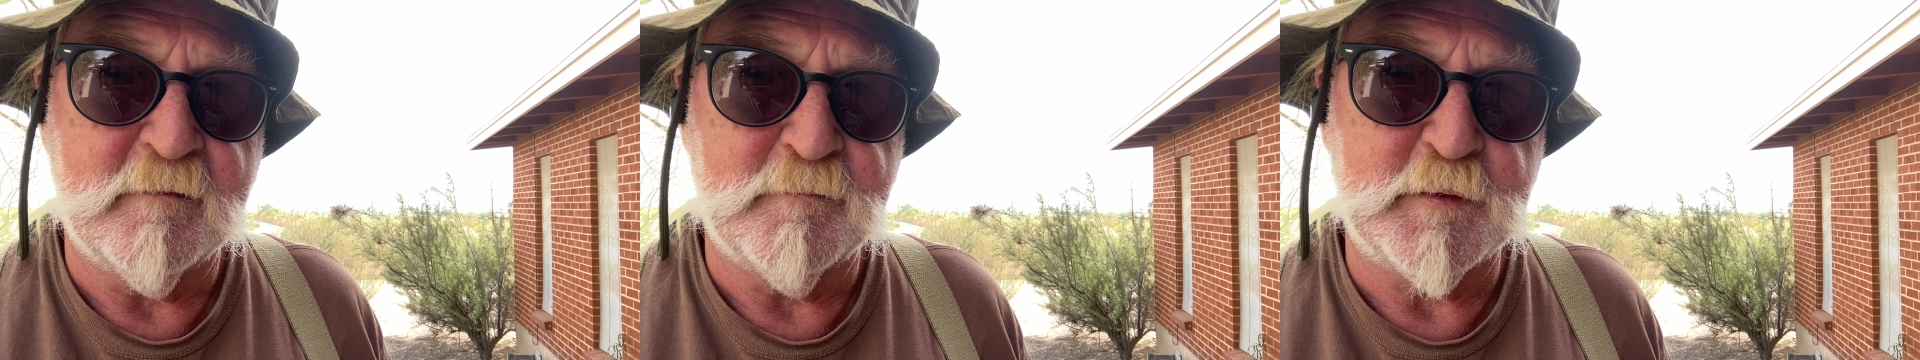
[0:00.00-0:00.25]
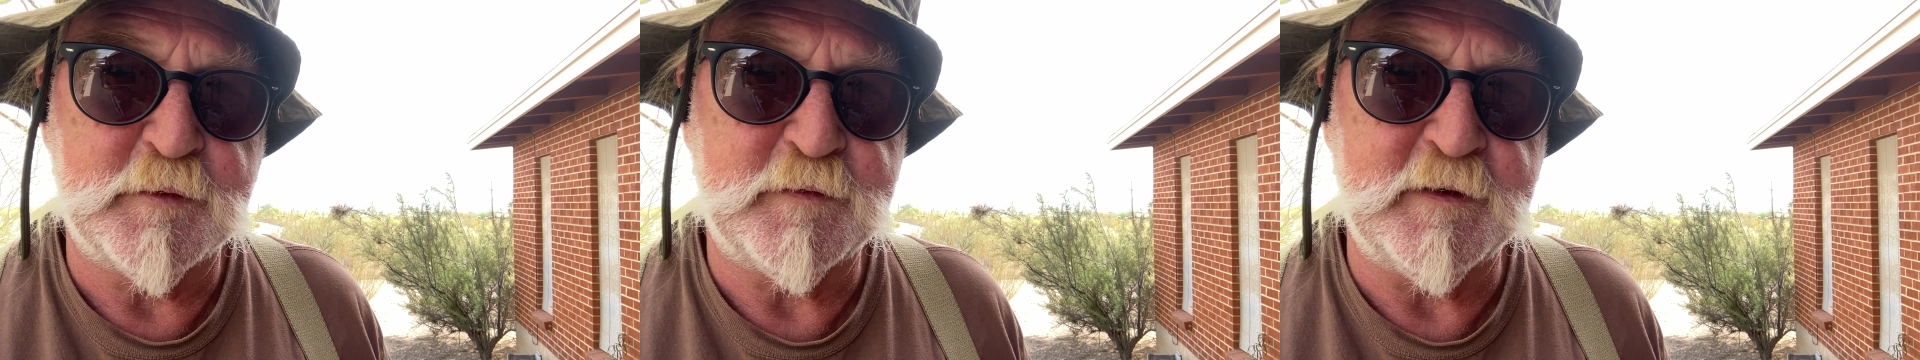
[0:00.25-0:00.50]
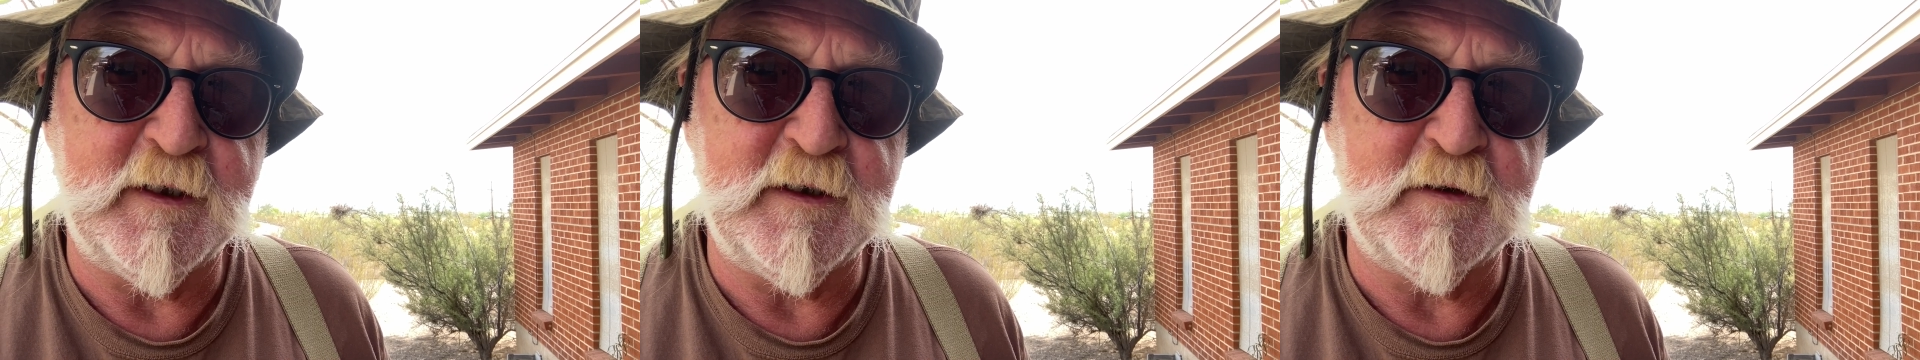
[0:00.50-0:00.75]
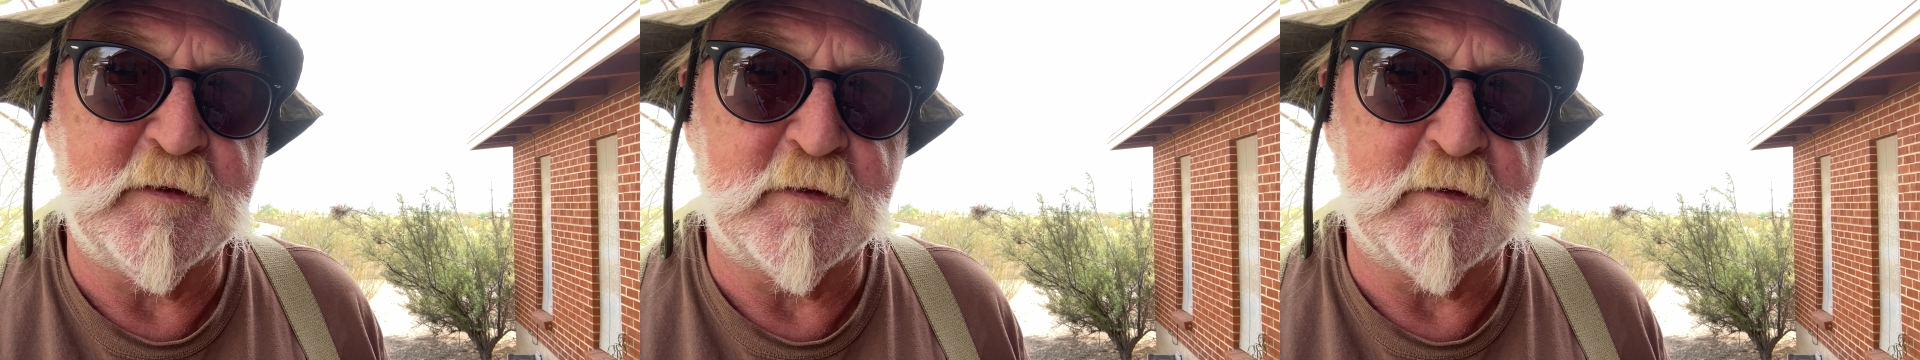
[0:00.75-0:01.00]
Appreciate
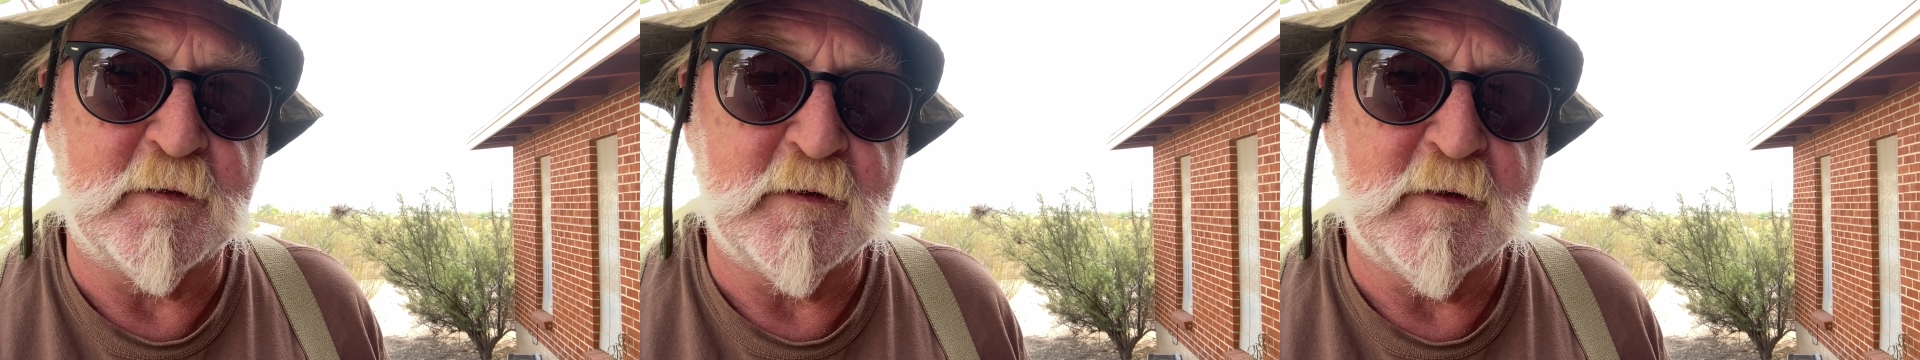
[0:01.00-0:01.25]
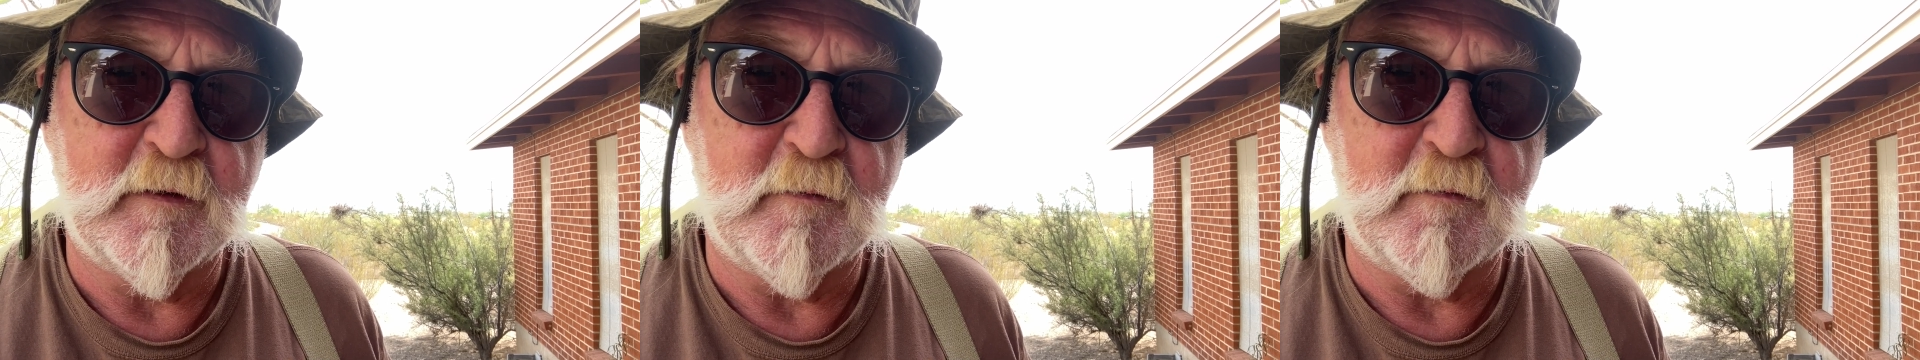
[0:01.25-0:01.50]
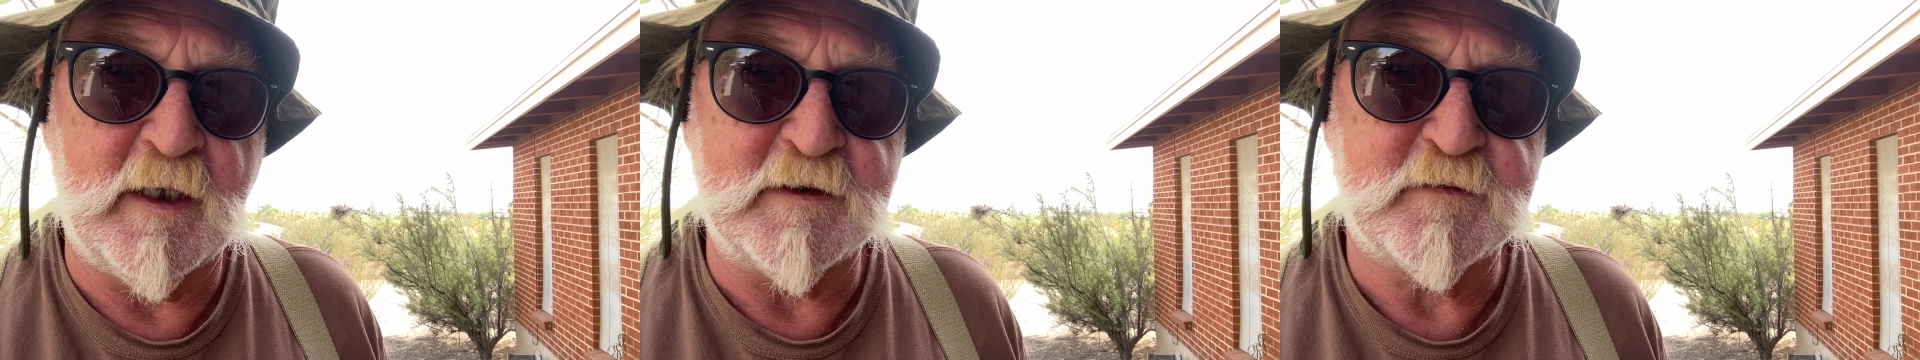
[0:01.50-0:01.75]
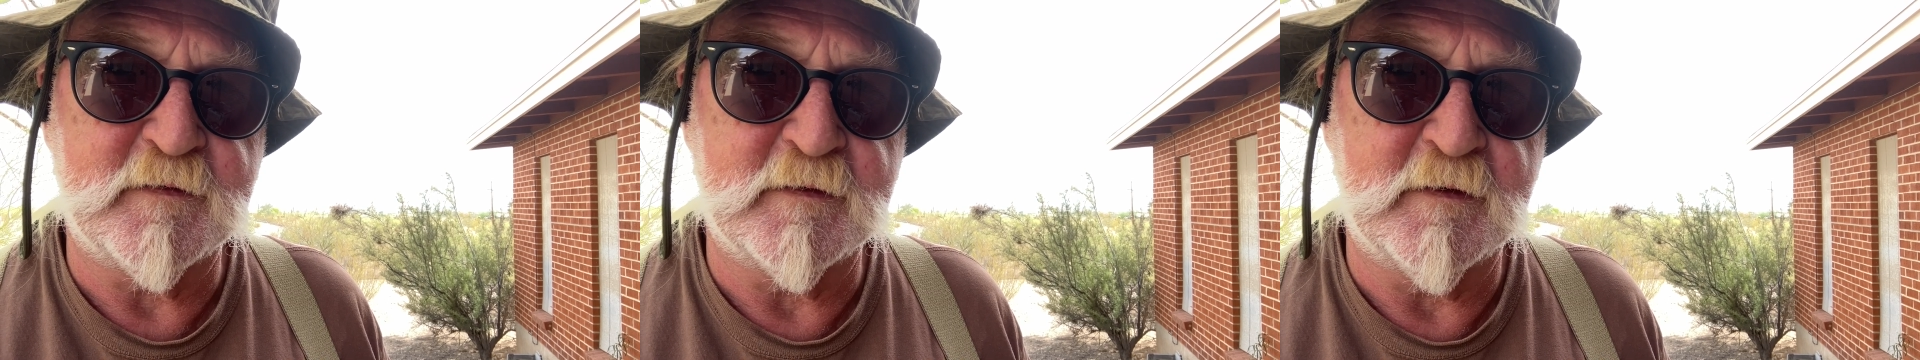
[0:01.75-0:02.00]
your
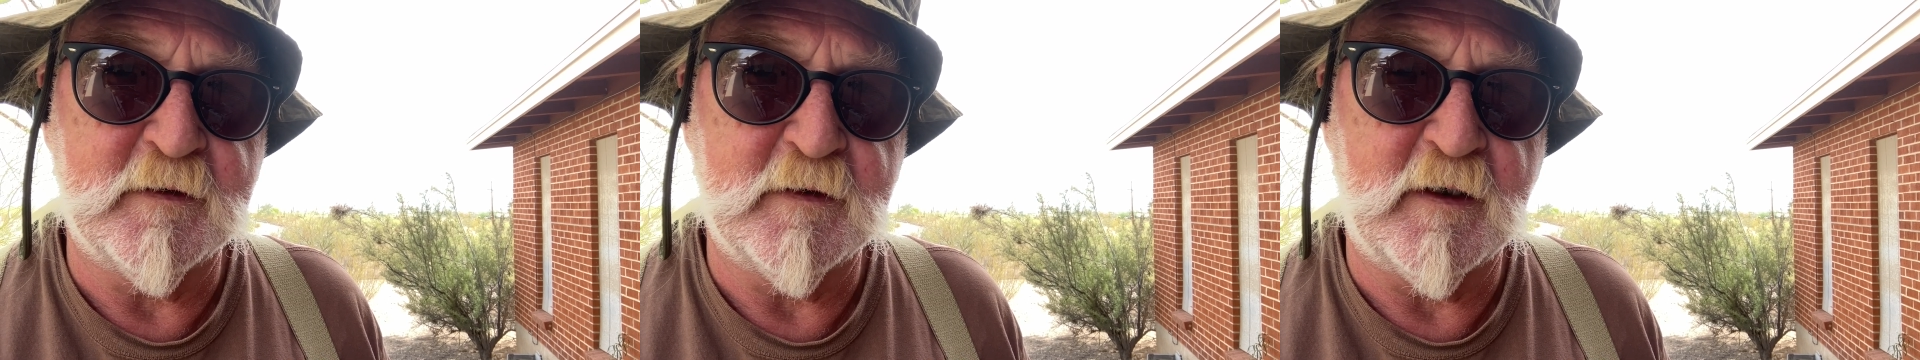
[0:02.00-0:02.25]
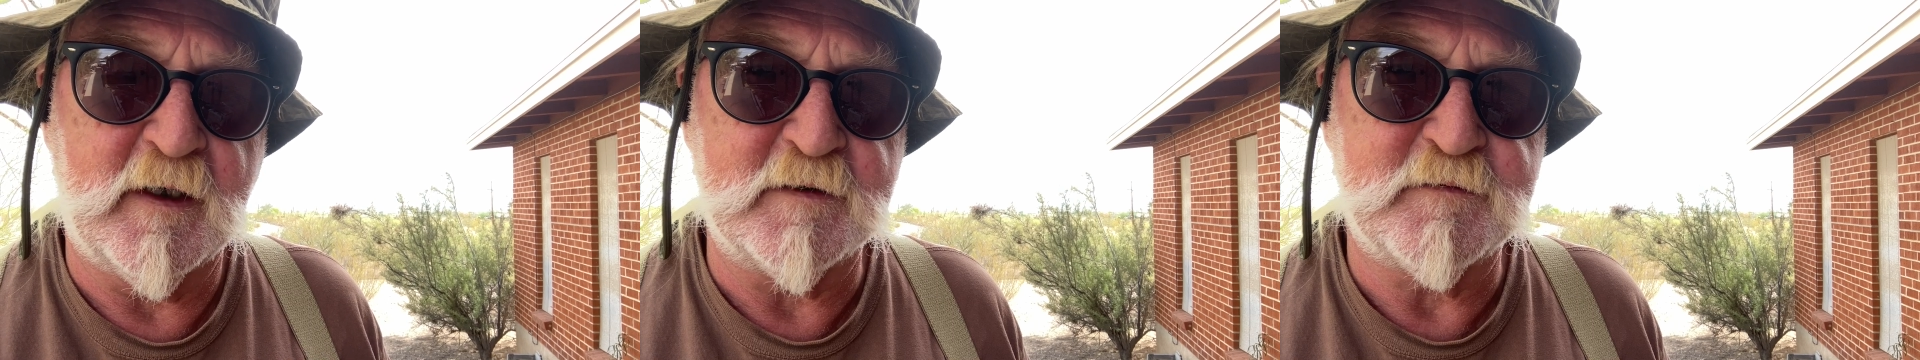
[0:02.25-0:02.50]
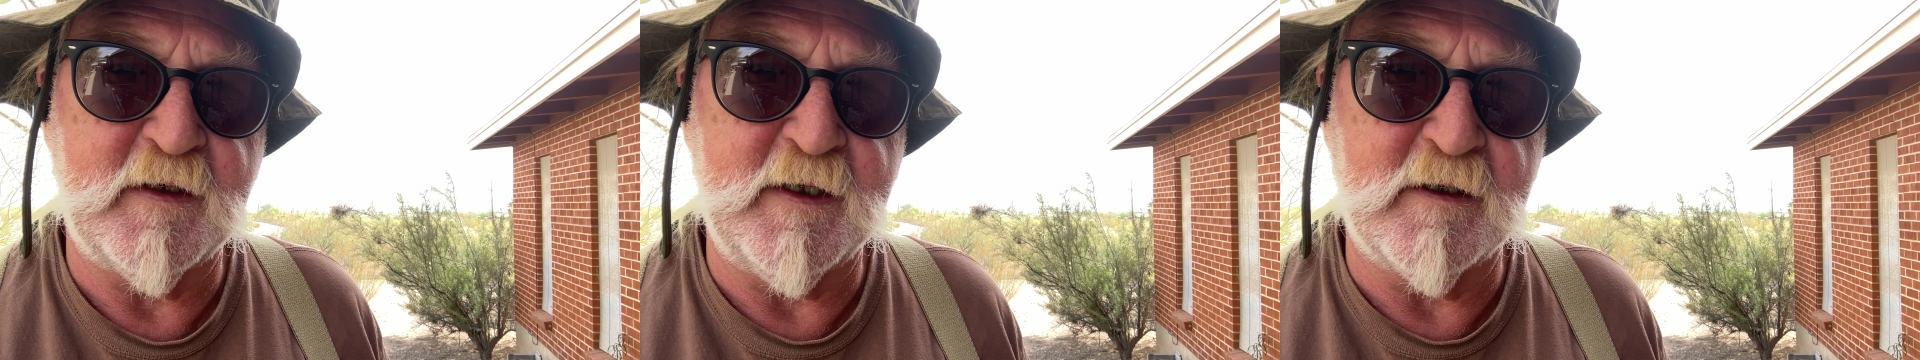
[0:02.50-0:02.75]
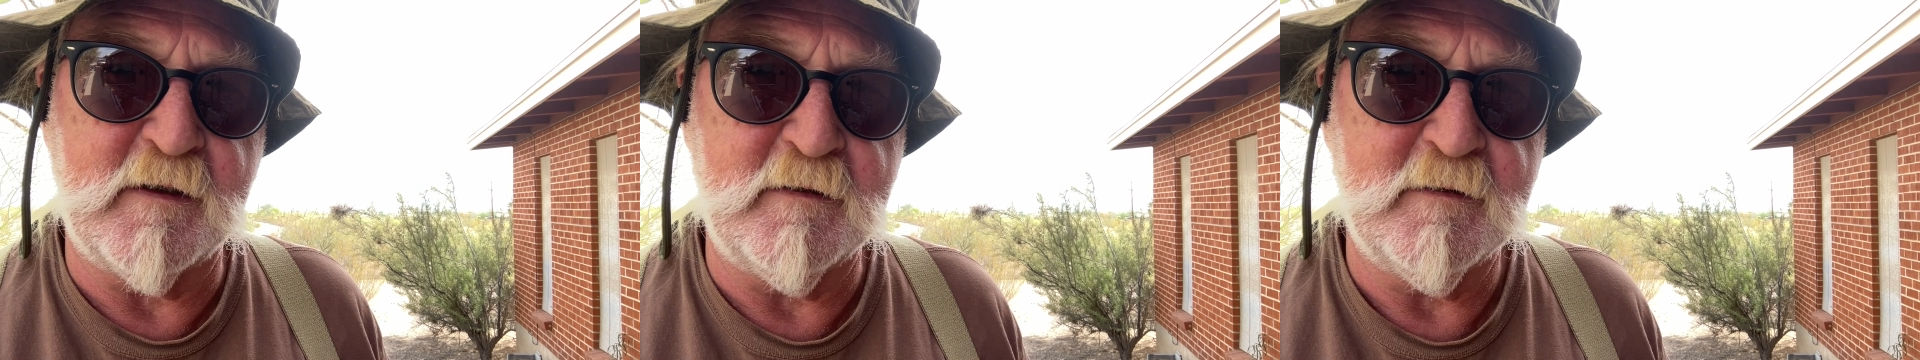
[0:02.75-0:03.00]
watching our
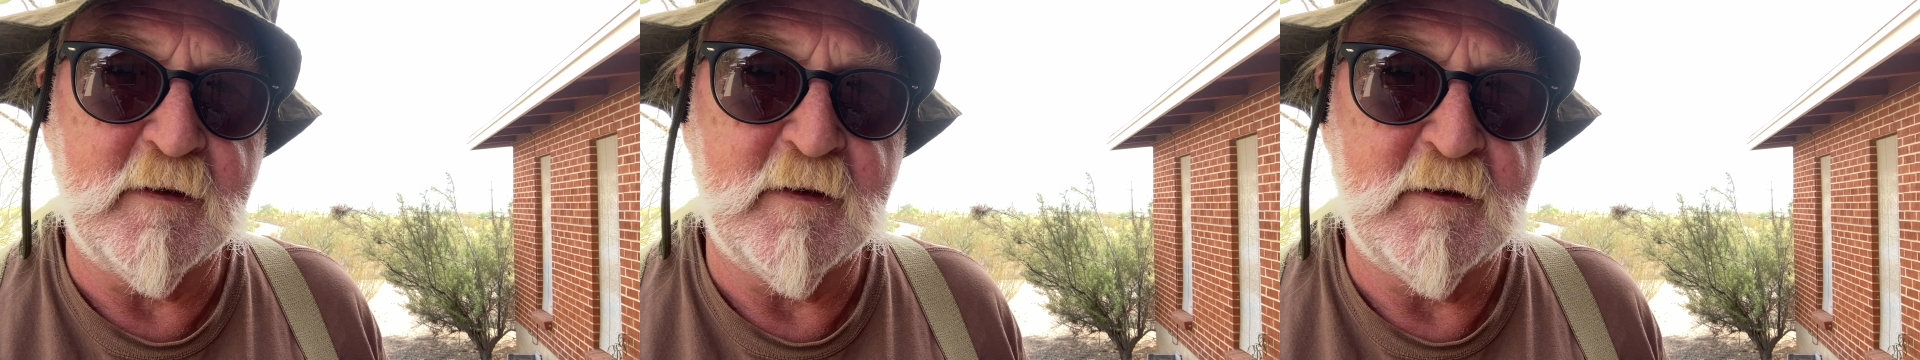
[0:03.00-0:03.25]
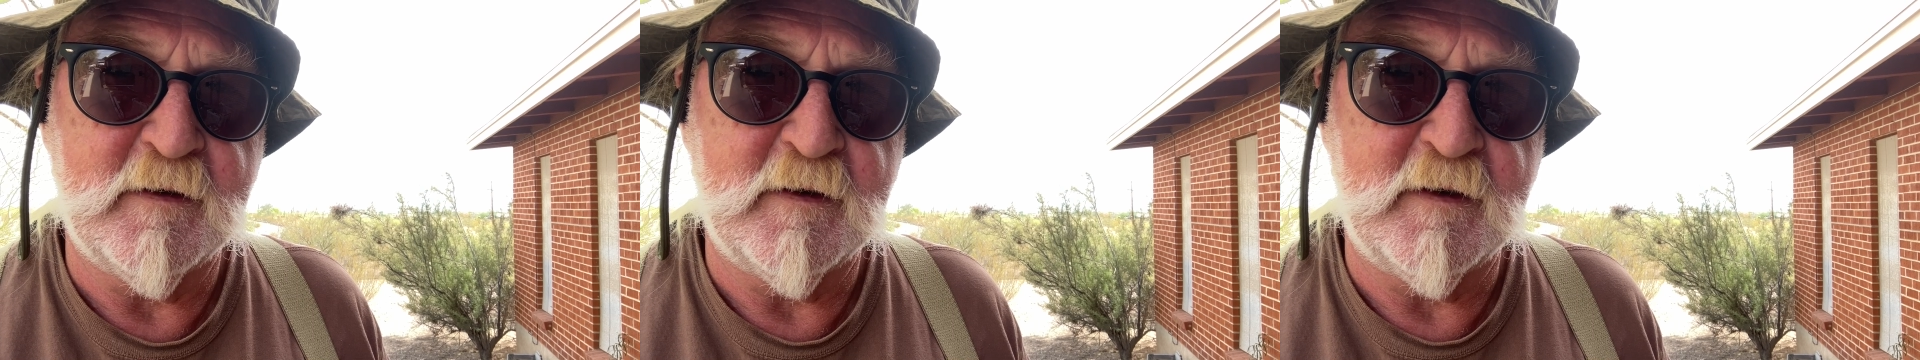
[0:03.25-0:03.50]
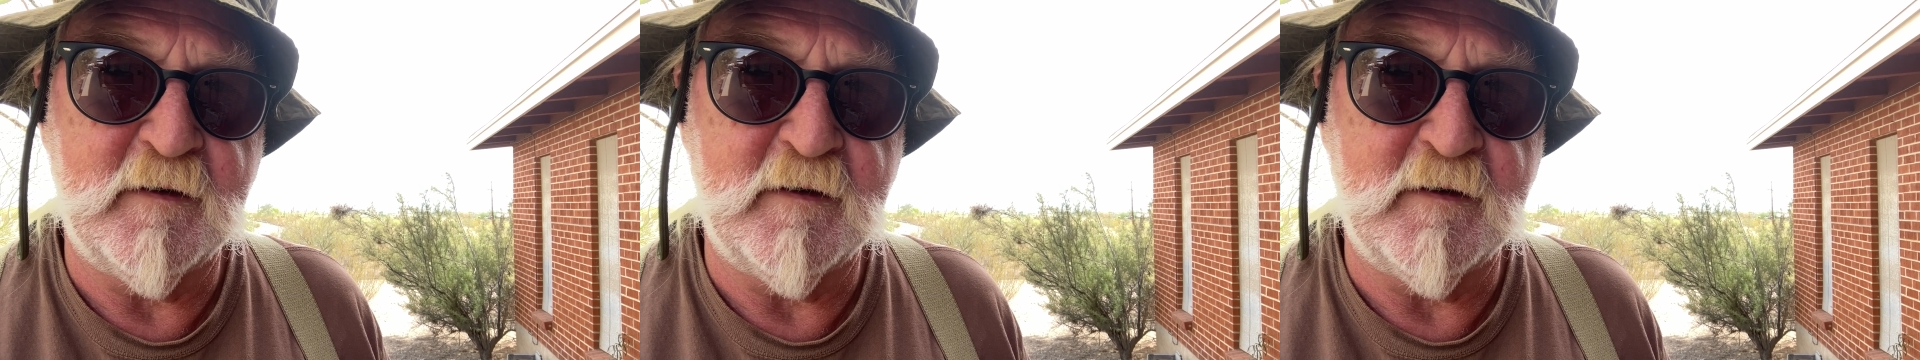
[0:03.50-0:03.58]
channel.